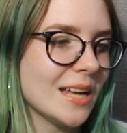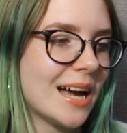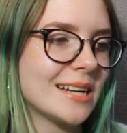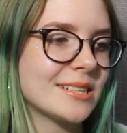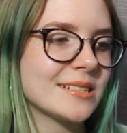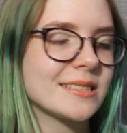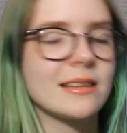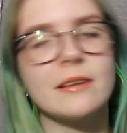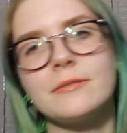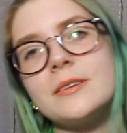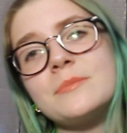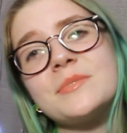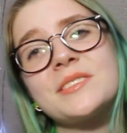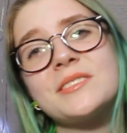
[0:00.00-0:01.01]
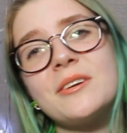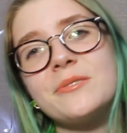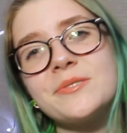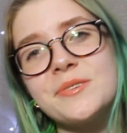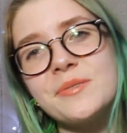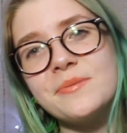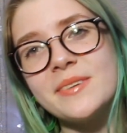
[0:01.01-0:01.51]
I just love him
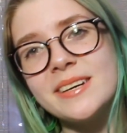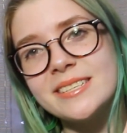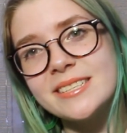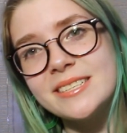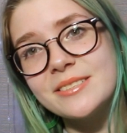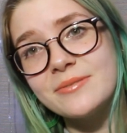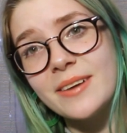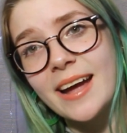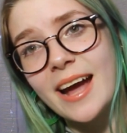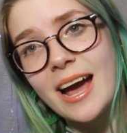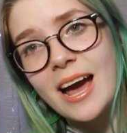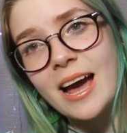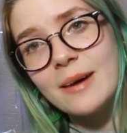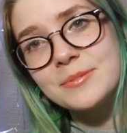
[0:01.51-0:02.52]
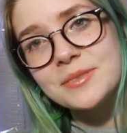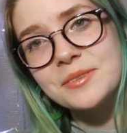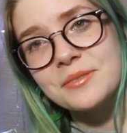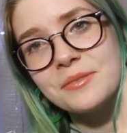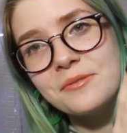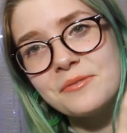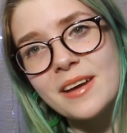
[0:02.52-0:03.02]
so, so much. He's my
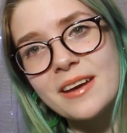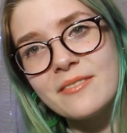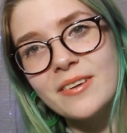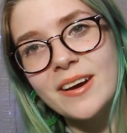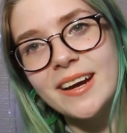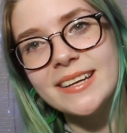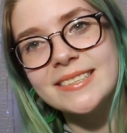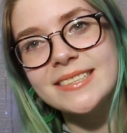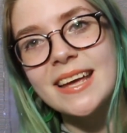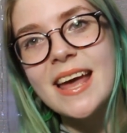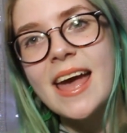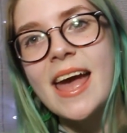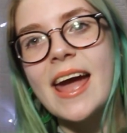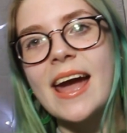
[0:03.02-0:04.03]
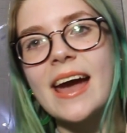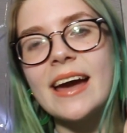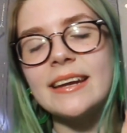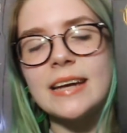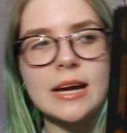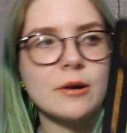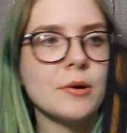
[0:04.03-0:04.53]
absolute favorite.
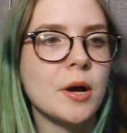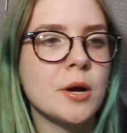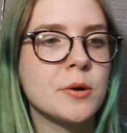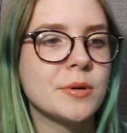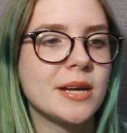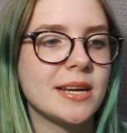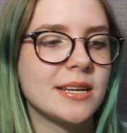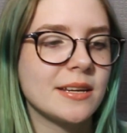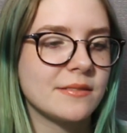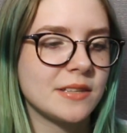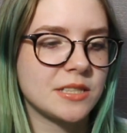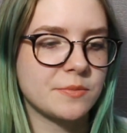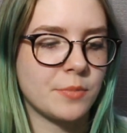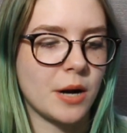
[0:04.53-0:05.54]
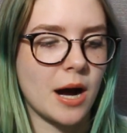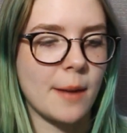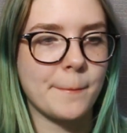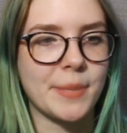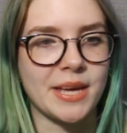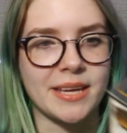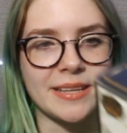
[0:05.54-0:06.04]
And I don't own any of these
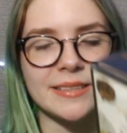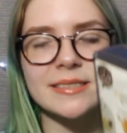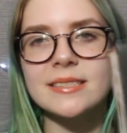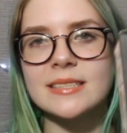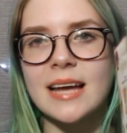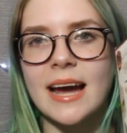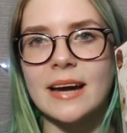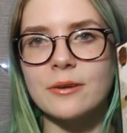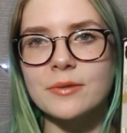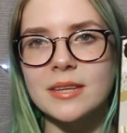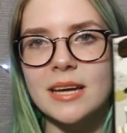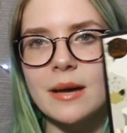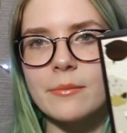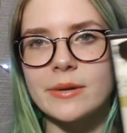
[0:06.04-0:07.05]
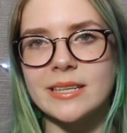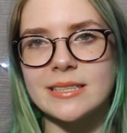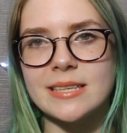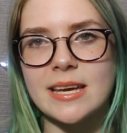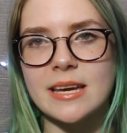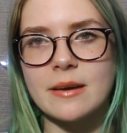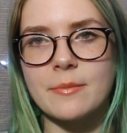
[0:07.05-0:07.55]
pop pins. I don't think I'm going
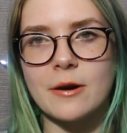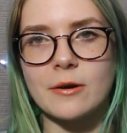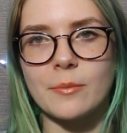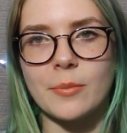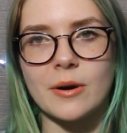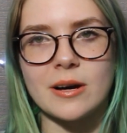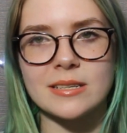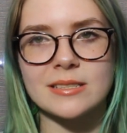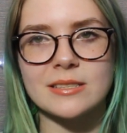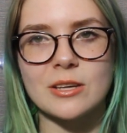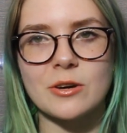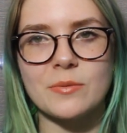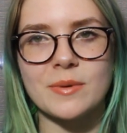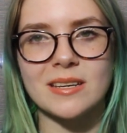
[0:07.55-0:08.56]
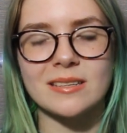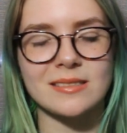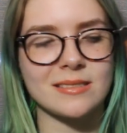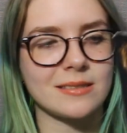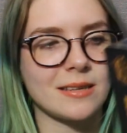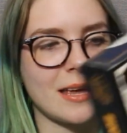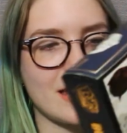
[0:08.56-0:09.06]
to take him out of box though
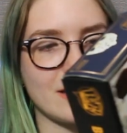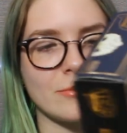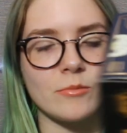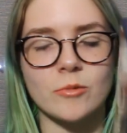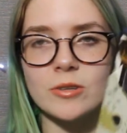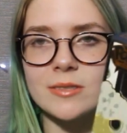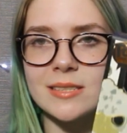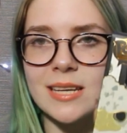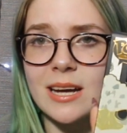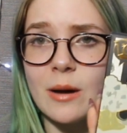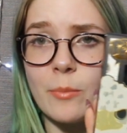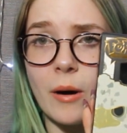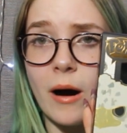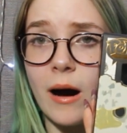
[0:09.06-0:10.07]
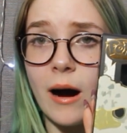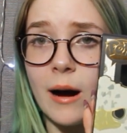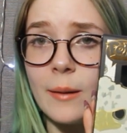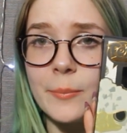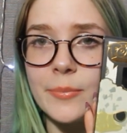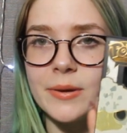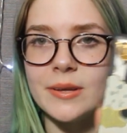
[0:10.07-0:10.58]
because it looks like a
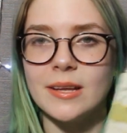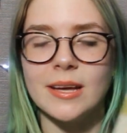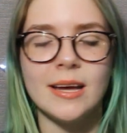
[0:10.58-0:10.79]
pop.